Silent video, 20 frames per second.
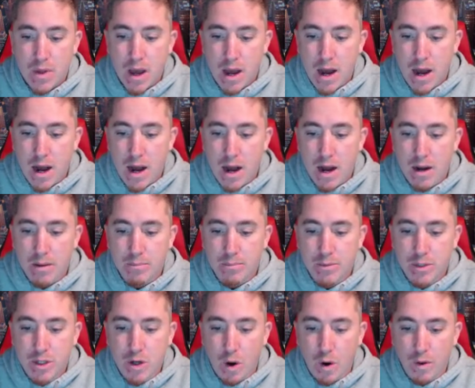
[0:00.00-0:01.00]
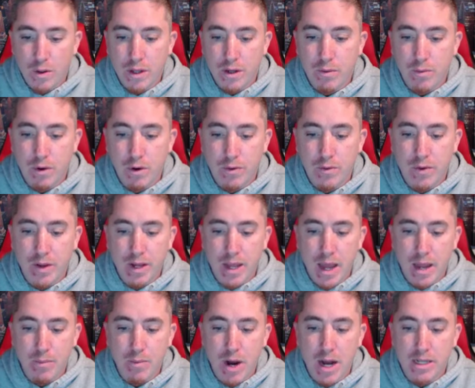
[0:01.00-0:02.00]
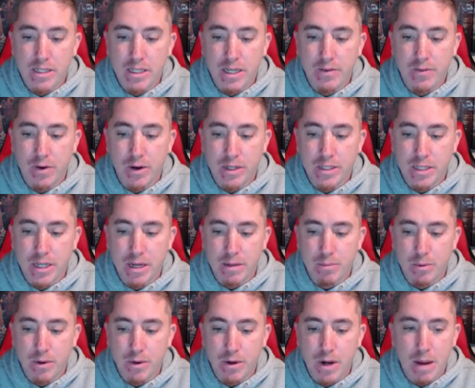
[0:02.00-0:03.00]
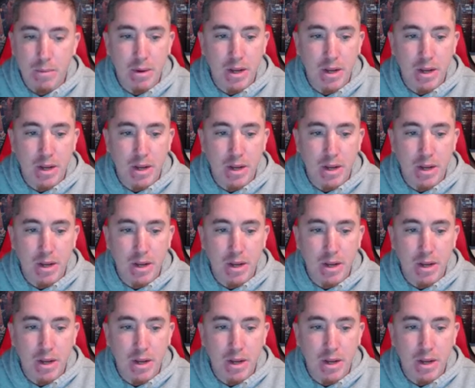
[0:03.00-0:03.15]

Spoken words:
Golden Roofing NYC, for example,